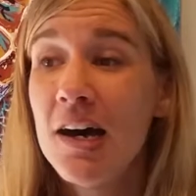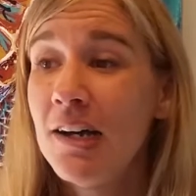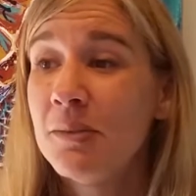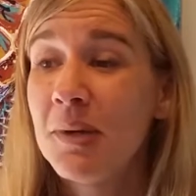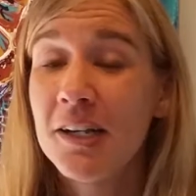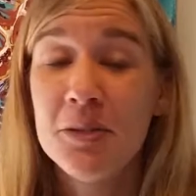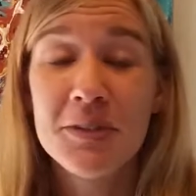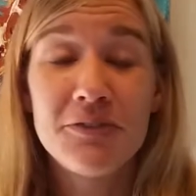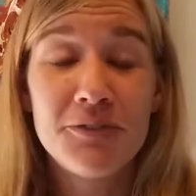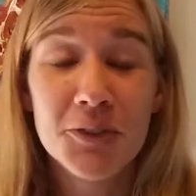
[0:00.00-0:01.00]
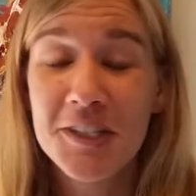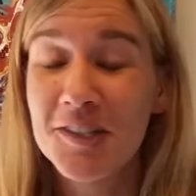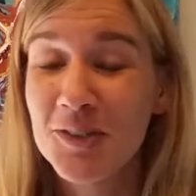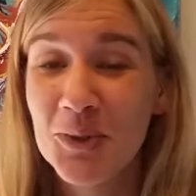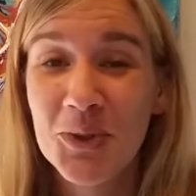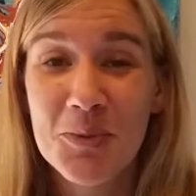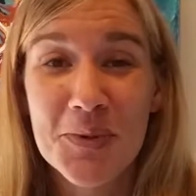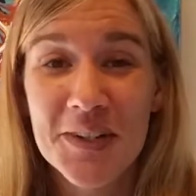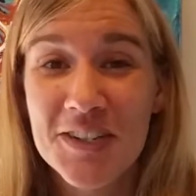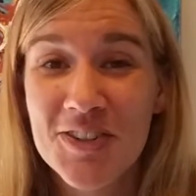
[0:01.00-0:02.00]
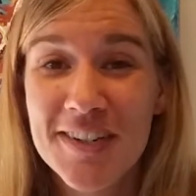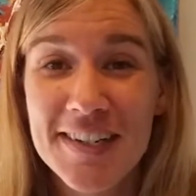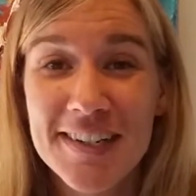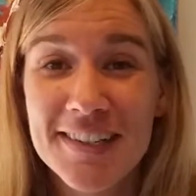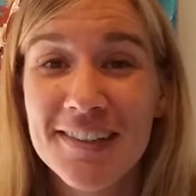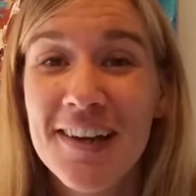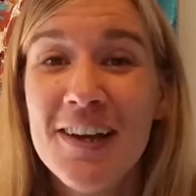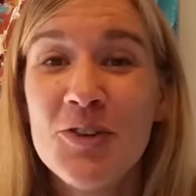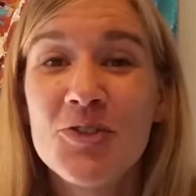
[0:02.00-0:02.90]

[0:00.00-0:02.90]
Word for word: Um, I'm a fully solo production here,